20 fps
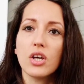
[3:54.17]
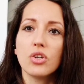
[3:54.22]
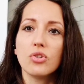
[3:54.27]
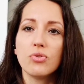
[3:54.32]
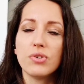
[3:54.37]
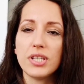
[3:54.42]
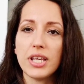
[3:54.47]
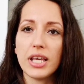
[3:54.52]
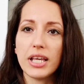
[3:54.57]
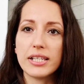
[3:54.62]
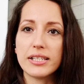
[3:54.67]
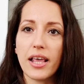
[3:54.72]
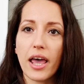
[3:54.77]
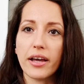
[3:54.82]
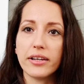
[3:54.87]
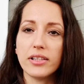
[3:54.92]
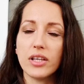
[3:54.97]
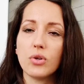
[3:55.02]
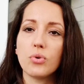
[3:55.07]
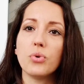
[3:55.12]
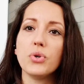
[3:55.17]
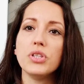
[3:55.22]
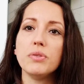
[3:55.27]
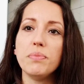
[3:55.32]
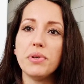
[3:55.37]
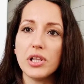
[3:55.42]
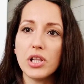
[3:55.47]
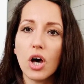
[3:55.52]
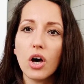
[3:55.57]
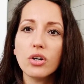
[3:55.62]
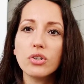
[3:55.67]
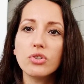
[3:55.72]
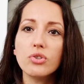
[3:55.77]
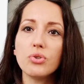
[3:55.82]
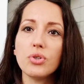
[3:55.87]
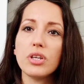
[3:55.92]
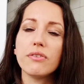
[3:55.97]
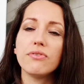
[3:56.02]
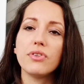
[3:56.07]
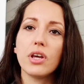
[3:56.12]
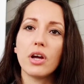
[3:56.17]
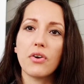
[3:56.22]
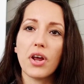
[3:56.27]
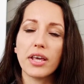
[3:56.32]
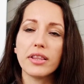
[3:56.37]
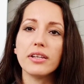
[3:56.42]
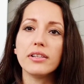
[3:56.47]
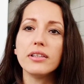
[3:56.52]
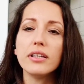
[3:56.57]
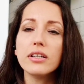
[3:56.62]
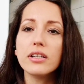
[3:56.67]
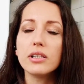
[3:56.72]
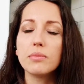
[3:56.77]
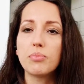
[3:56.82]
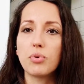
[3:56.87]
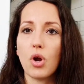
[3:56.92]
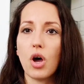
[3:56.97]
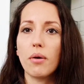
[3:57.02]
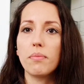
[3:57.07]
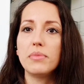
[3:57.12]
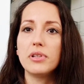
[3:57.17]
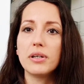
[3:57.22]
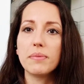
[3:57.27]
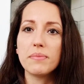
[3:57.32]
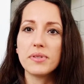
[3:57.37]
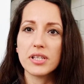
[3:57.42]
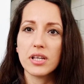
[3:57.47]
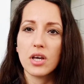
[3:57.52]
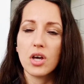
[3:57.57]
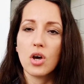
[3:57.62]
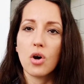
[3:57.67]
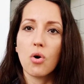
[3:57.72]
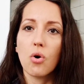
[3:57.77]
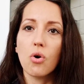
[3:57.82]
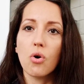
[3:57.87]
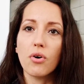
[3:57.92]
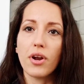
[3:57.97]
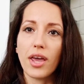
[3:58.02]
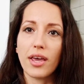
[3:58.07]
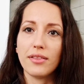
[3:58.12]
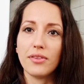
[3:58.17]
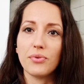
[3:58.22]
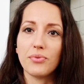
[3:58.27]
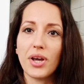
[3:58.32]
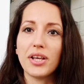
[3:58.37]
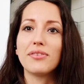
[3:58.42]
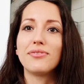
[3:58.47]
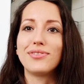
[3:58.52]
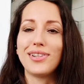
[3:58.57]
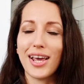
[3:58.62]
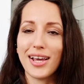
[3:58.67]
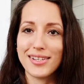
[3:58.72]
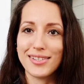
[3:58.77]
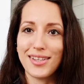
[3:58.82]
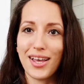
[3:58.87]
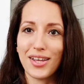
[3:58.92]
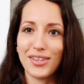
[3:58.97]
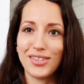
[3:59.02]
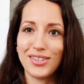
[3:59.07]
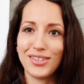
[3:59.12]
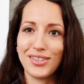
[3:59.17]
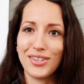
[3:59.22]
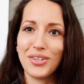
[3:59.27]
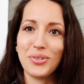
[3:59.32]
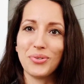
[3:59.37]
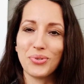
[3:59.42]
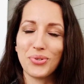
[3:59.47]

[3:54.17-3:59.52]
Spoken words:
to see exactly who it belonged to, if there are any legal problems or any red flags that you